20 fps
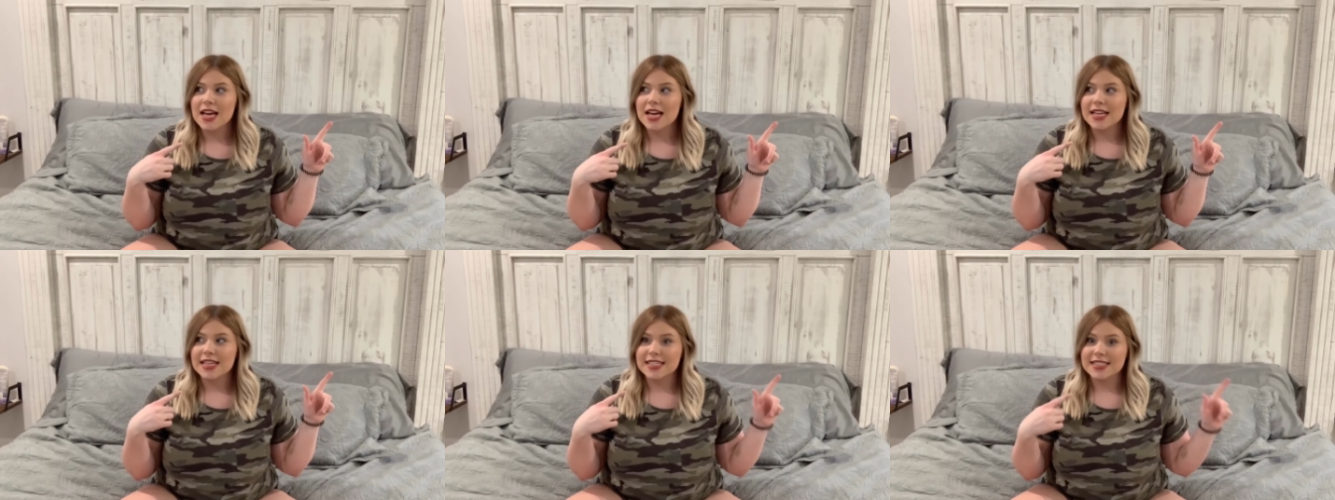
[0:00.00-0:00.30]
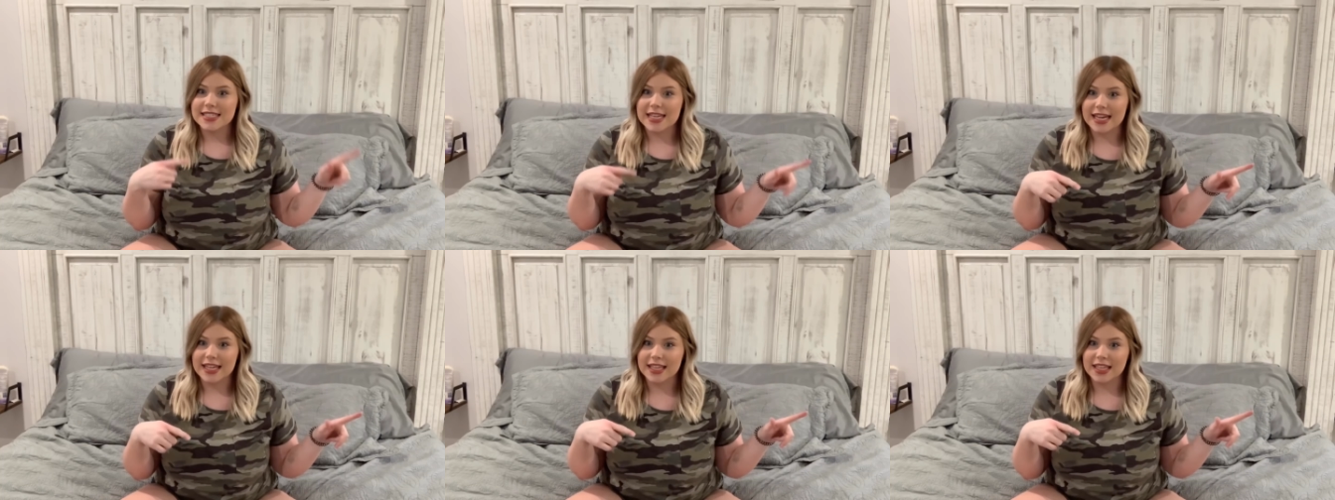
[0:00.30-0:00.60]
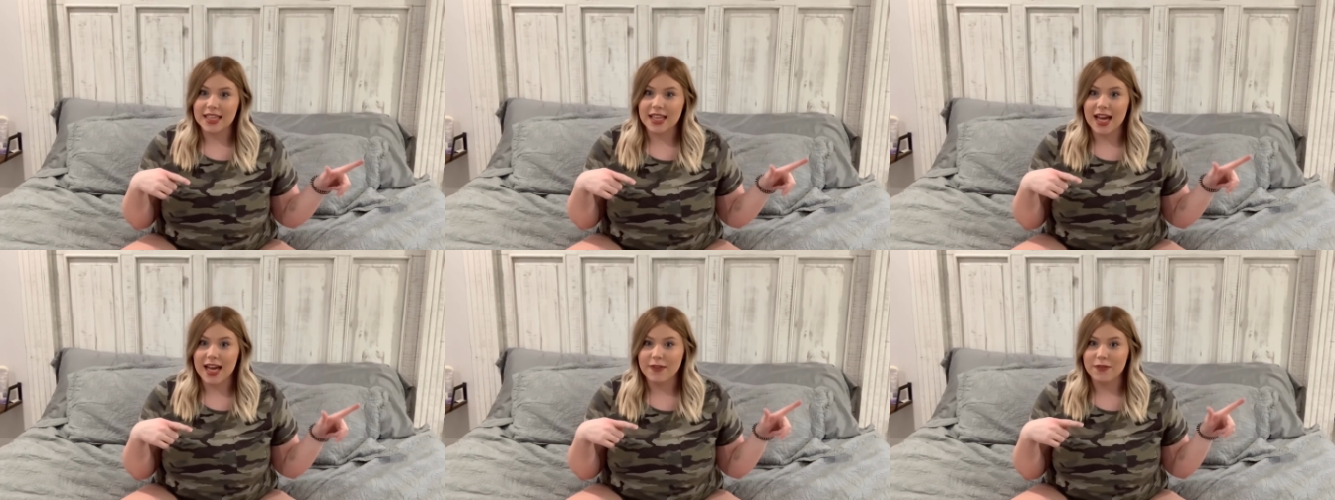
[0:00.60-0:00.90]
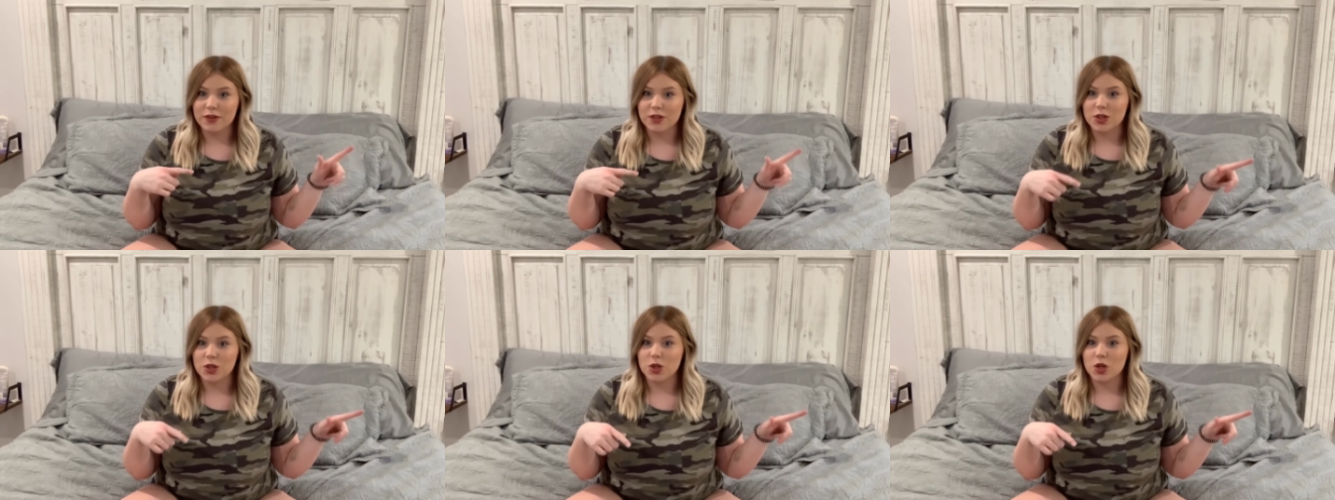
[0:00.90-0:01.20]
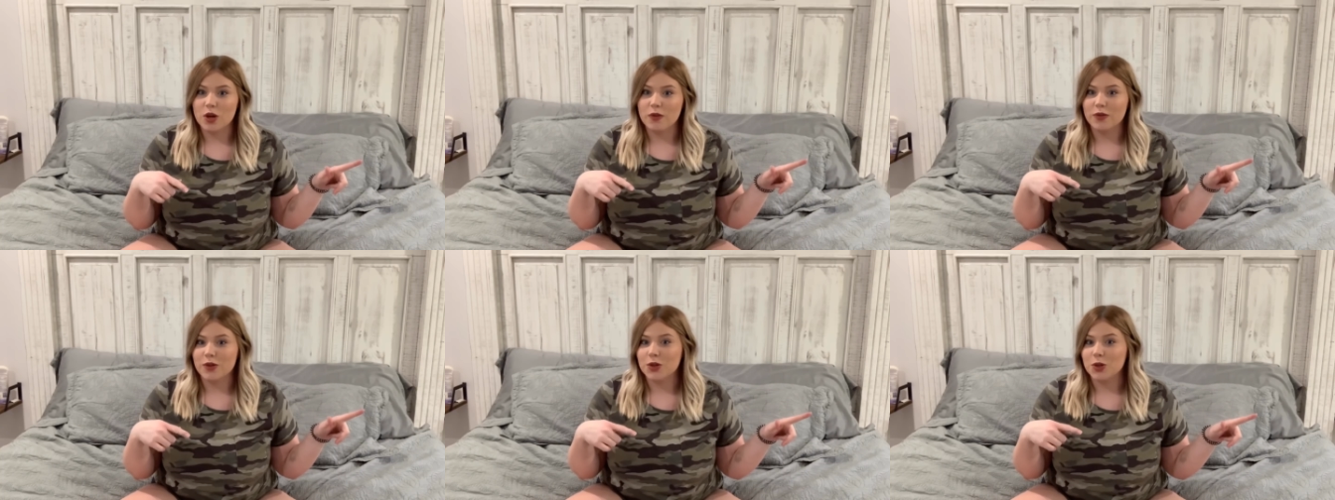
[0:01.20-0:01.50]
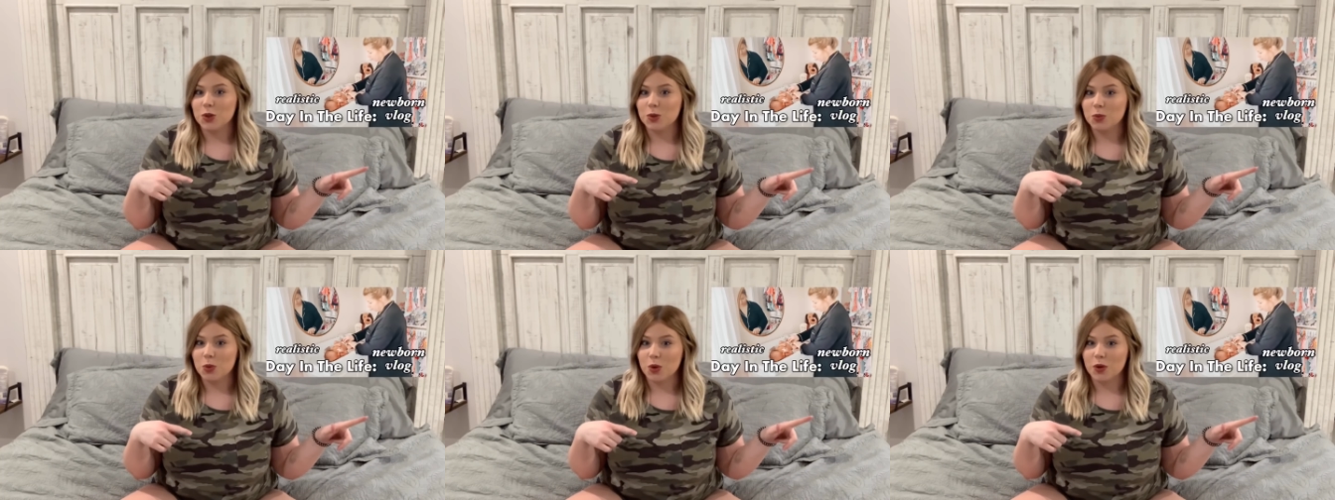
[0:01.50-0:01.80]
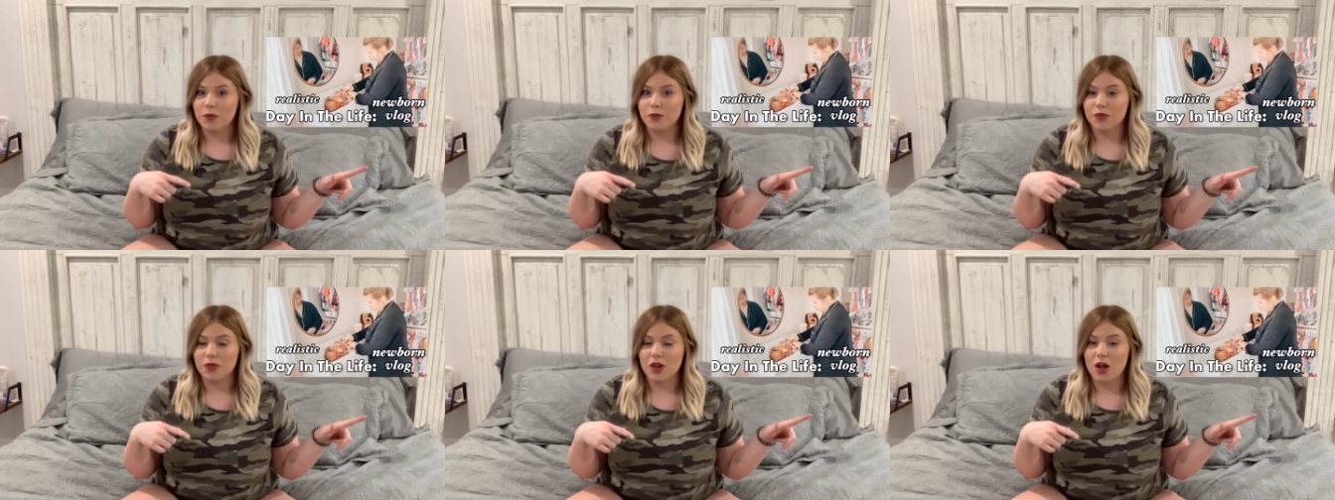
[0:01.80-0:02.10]
day in the life of a newborn
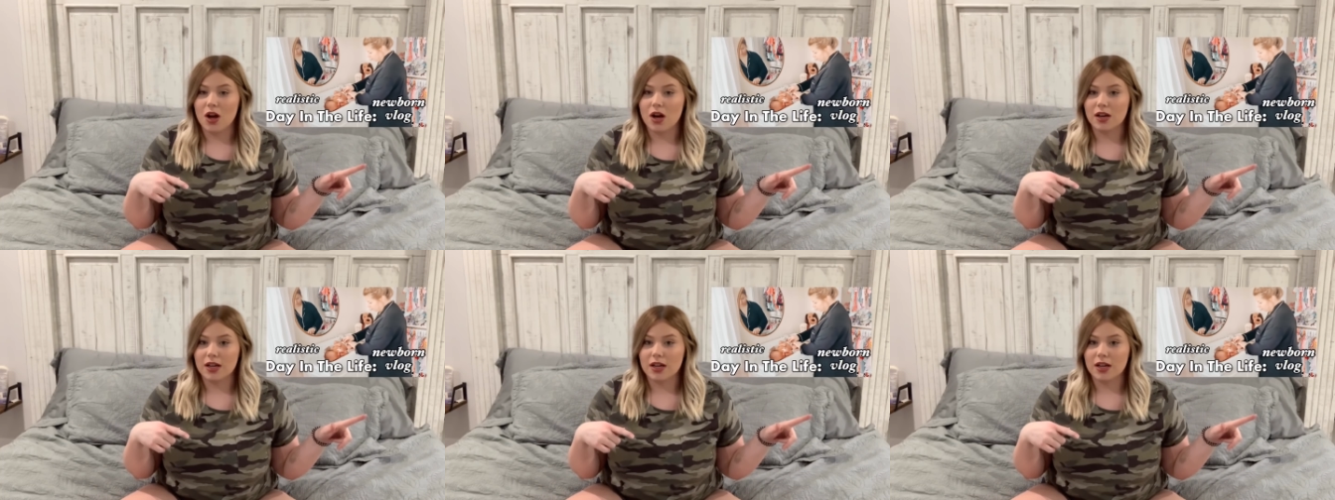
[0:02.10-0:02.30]
vlog,